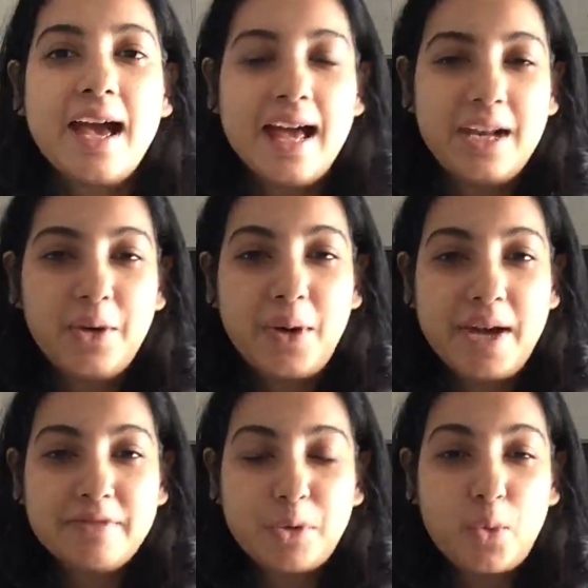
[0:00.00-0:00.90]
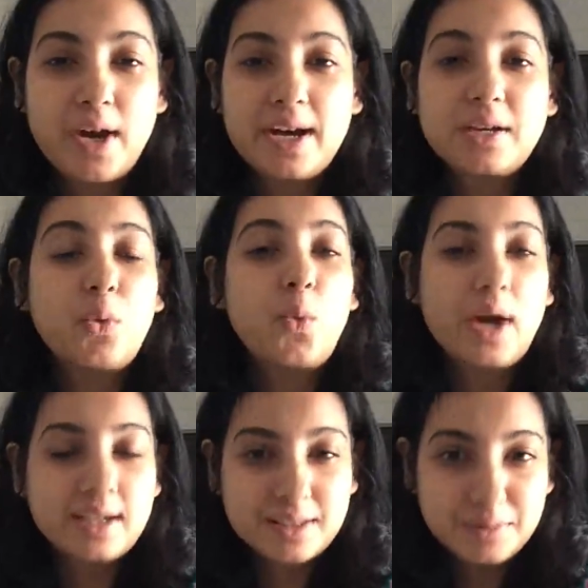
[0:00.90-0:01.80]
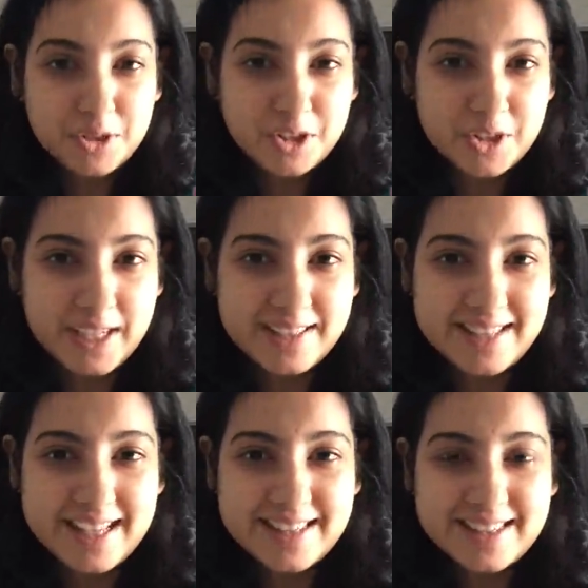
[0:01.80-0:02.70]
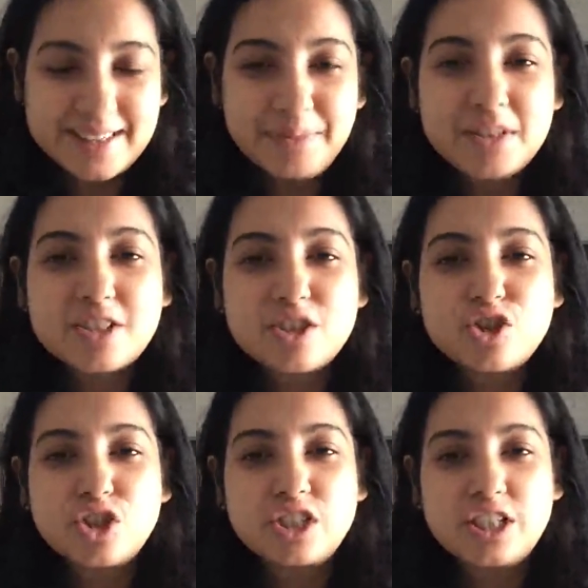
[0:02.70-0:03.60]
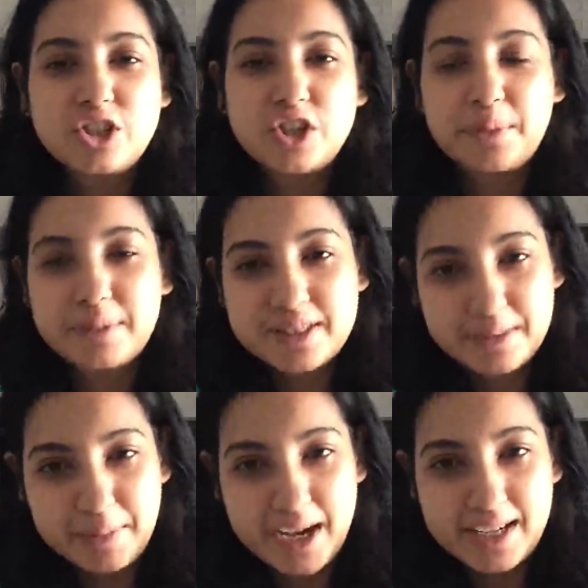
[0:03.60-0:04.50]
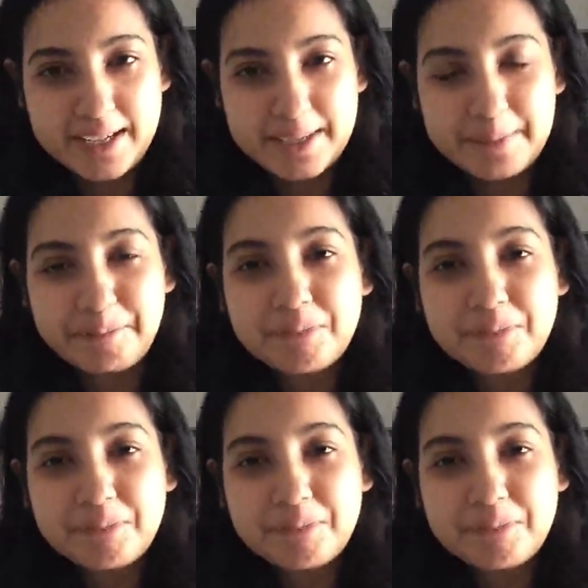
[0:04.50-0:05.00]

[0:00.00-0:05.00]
Hello everyone, welcome to today's lesson. This is your teacher, Miss Amalia.